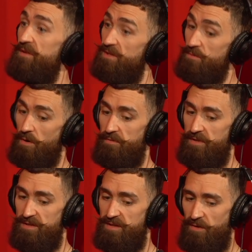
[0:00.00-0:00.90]
This
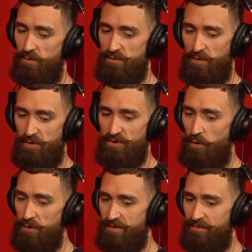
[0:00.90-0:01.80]
is also the
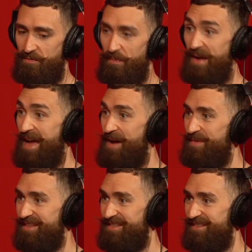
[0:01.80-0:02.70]
source of bad
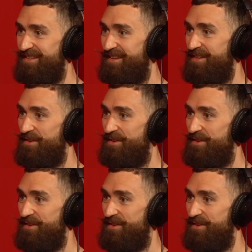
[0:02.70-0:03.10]
habits.